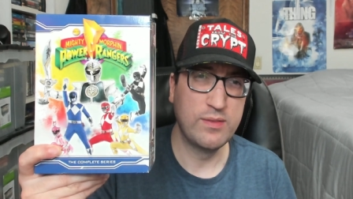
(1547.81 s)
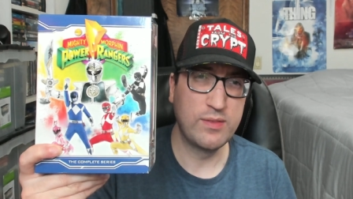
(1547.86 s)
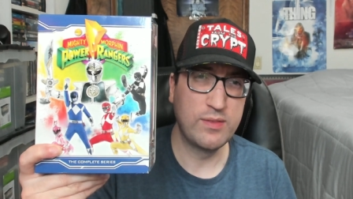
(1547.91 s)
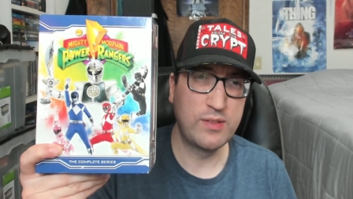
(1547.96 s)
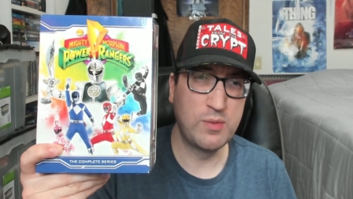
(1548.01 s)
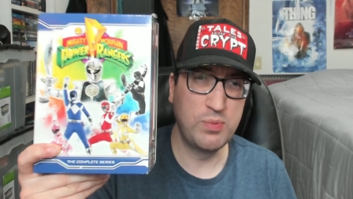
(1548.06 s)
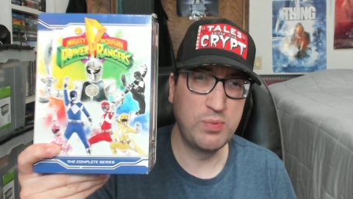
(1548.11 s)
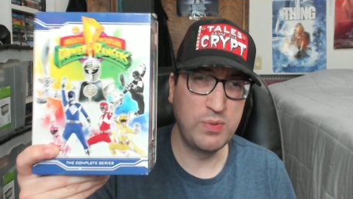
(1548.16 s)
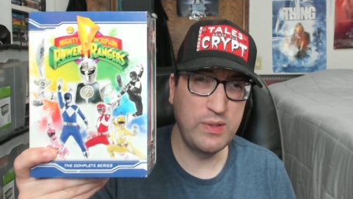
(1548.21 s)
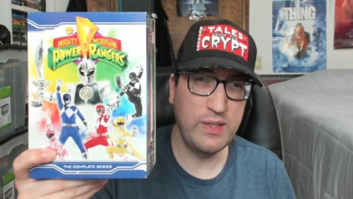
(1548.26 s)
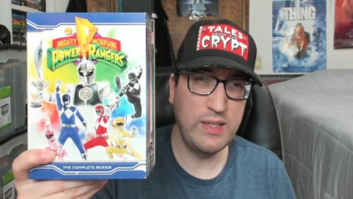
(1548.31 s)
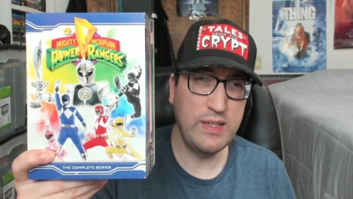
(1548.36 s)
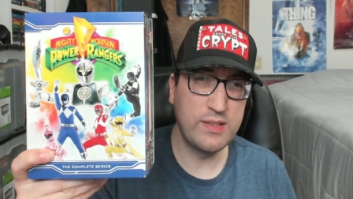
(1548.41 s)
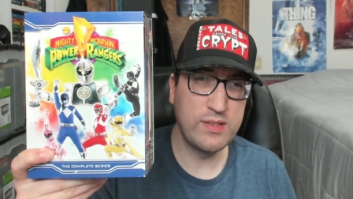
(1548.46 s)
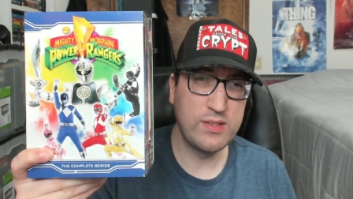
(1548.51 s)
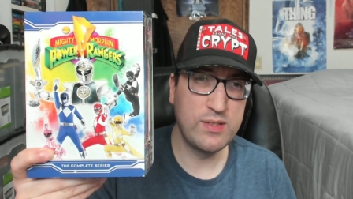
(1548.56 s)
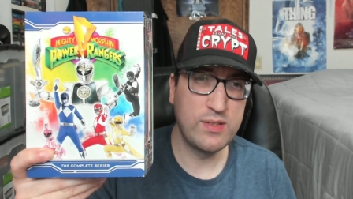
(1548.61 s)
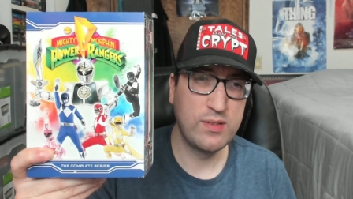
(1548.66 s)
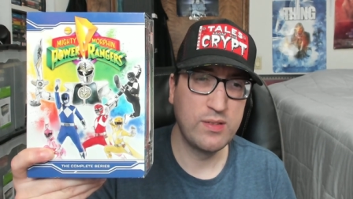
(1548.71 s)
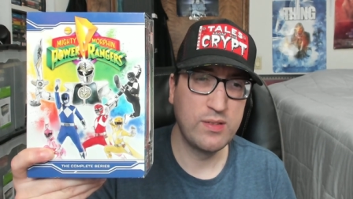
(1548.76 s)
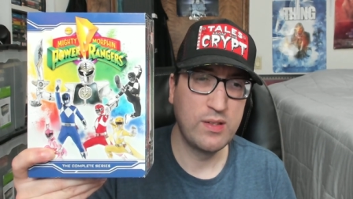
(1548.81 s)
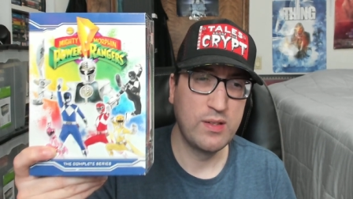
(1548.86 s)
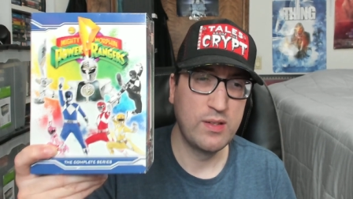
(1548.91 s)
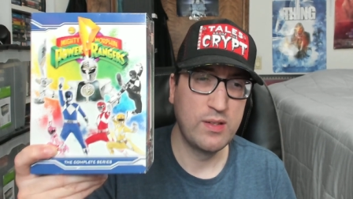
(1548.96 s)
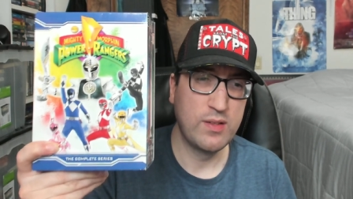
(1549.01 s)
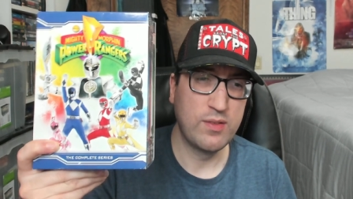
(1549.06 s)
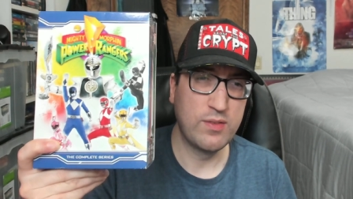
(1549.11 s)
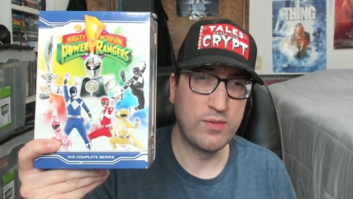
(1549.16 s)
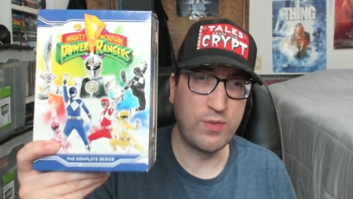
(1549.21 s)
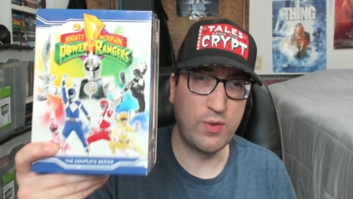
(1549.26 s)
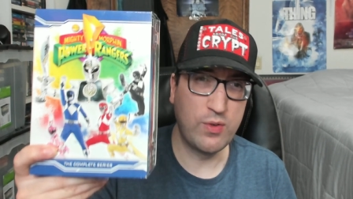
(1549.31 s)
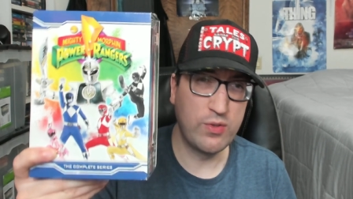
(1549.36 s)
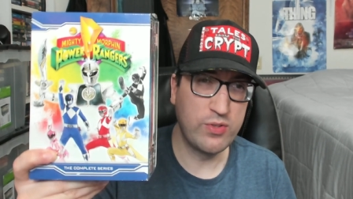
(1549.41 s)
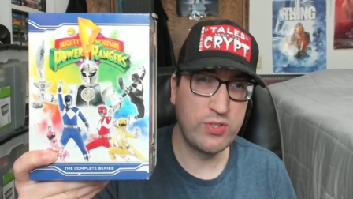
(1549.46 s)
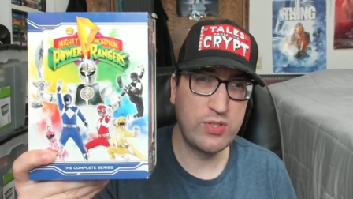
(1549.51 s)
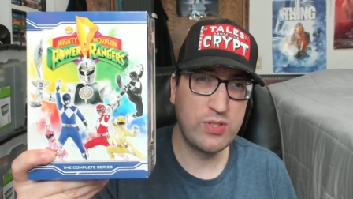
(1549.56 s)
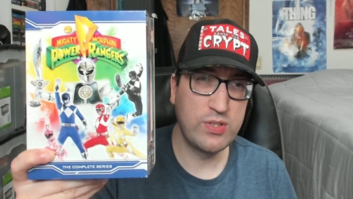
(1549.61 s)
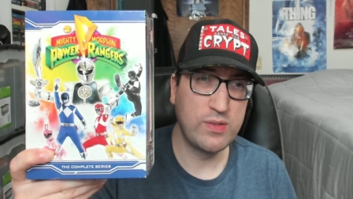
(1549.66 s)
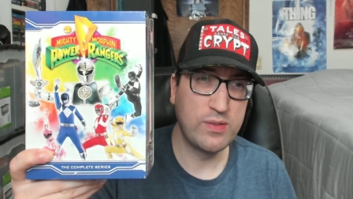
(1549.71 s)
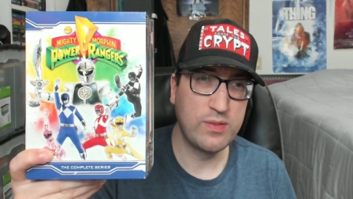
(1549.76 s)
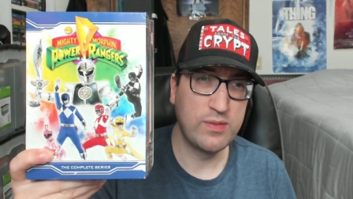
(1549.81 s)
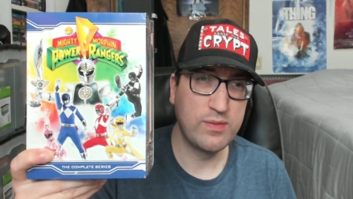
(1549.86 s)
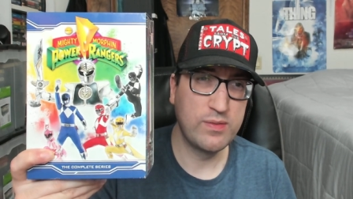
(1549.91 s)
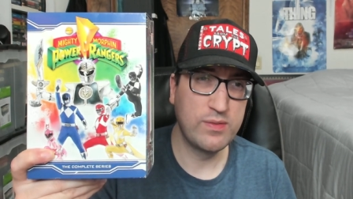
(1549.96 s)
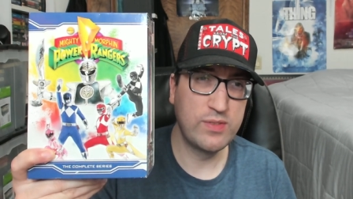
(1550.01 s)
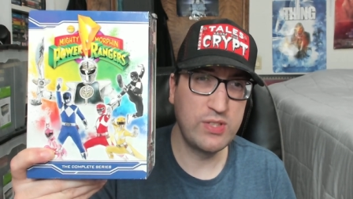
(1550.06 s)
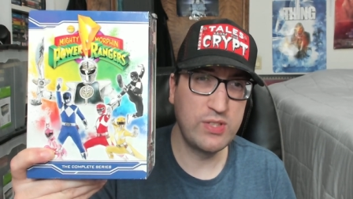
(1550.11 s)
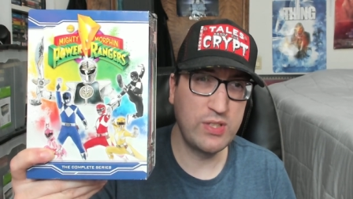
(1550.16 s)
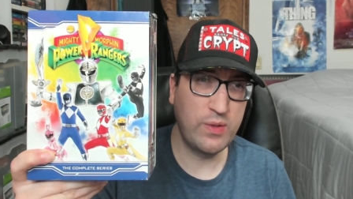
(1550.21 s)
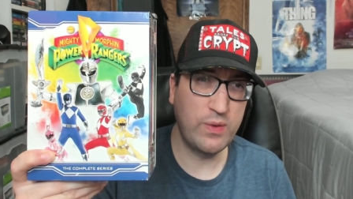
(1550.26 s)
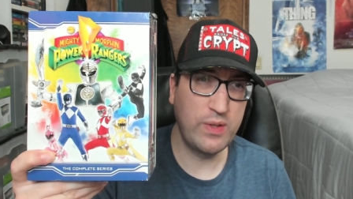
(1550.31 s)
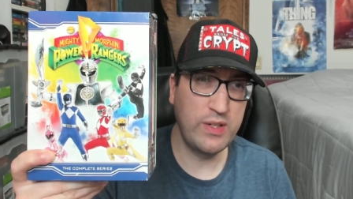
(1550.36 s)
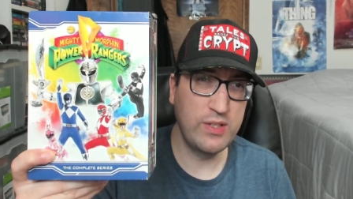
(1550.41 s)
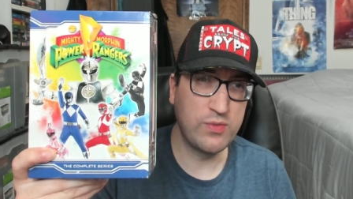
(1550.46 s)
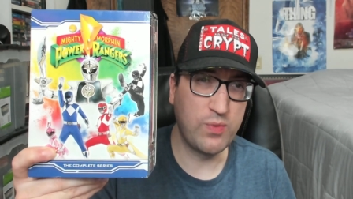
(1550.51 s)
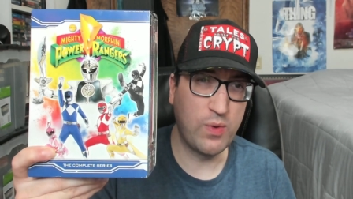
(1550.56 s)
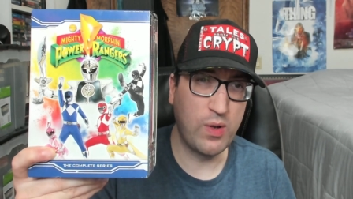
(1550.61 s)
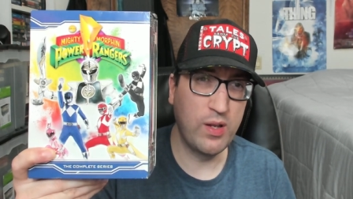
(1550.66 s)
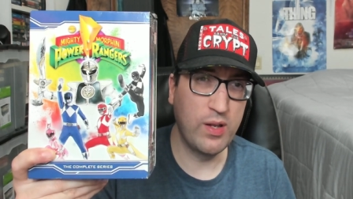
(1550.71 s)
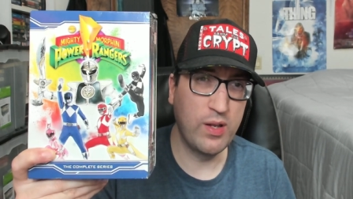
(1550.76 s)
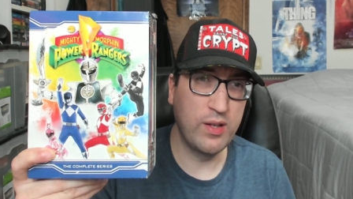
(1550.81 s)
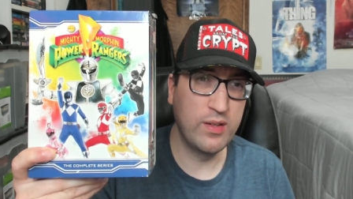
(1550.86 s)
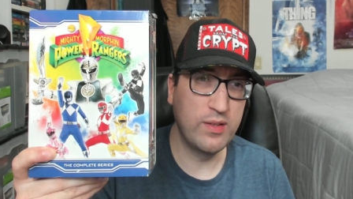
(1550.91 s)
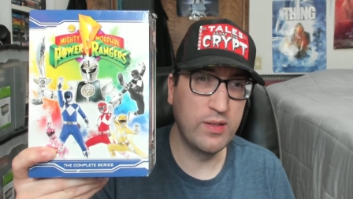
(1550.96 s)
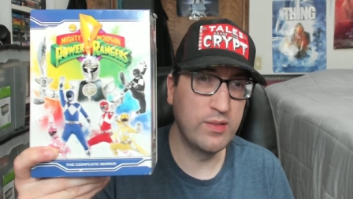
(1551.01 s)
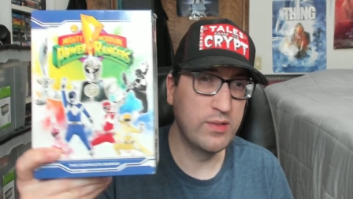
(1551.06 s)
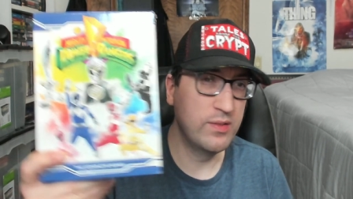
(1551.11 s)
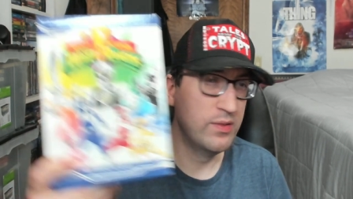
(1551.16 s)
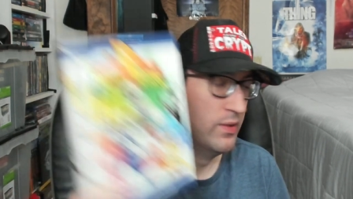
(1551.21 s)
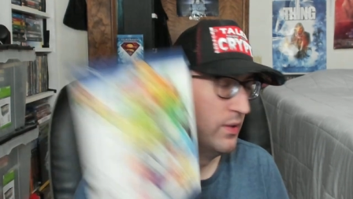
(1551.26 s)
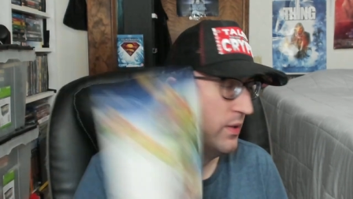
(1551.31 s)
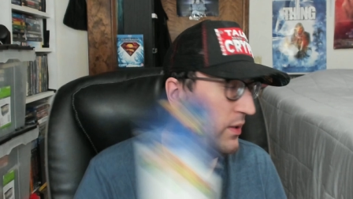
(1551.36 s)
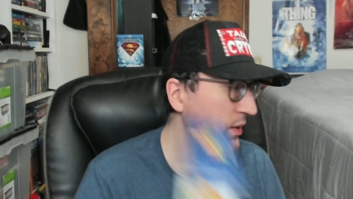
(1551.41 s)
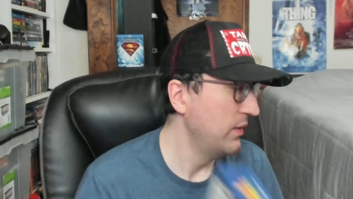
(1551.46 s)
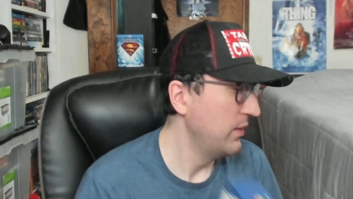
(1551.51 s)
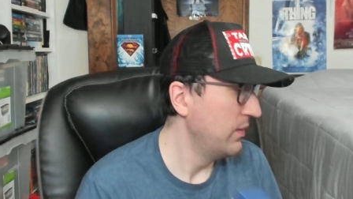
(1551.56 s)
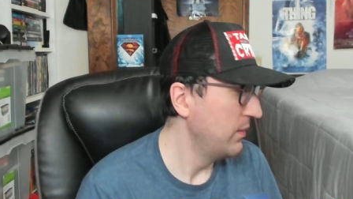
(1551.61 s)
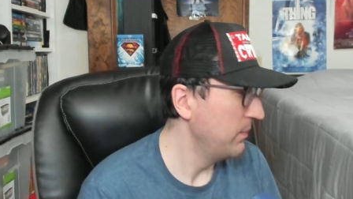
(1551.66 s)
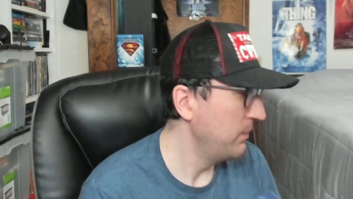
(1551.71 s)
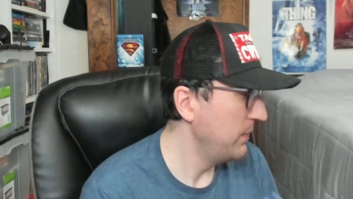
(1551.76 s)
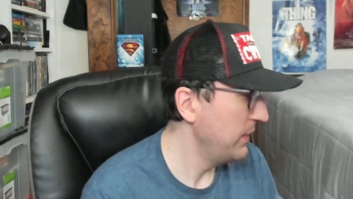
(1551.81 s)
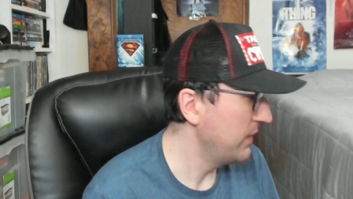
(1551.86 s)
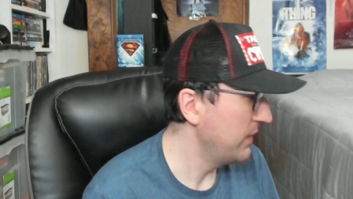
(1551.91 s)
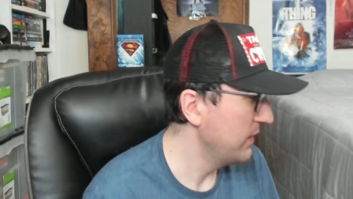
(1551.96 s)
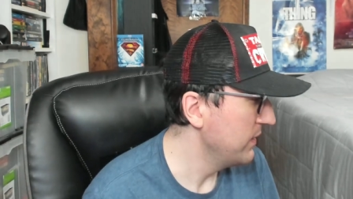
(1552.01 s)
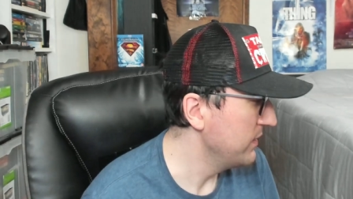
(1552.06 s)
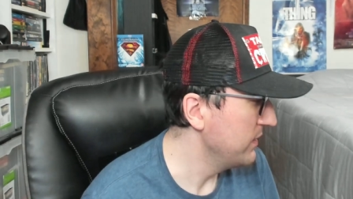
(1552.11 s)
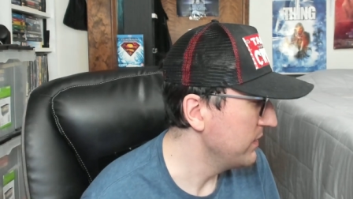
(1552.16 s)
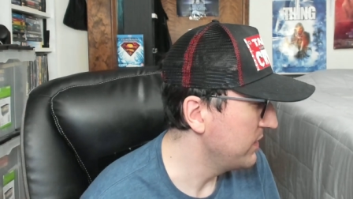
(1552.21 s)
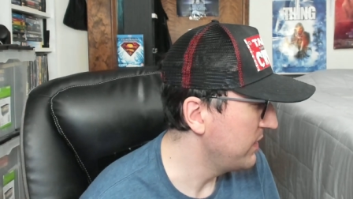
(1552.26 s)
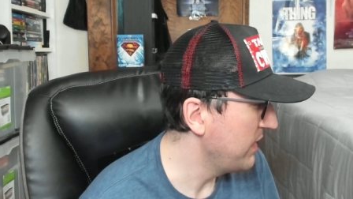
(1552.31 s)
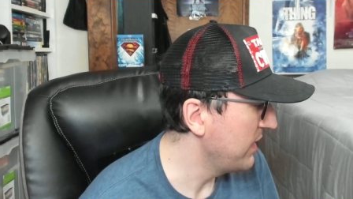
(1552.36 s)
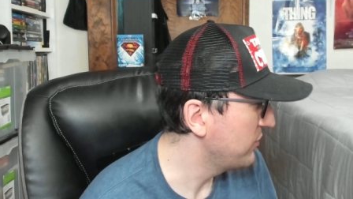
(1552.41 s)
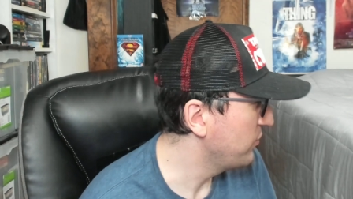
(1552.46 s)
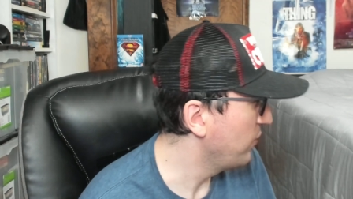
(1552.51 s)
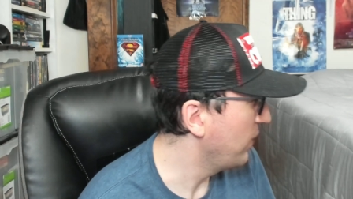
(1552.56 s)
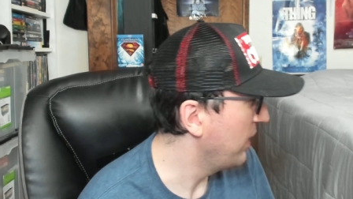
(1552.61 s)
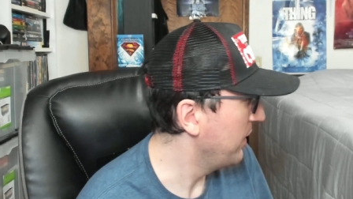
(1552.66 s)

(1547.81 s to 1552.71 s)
complete first series run because that's what I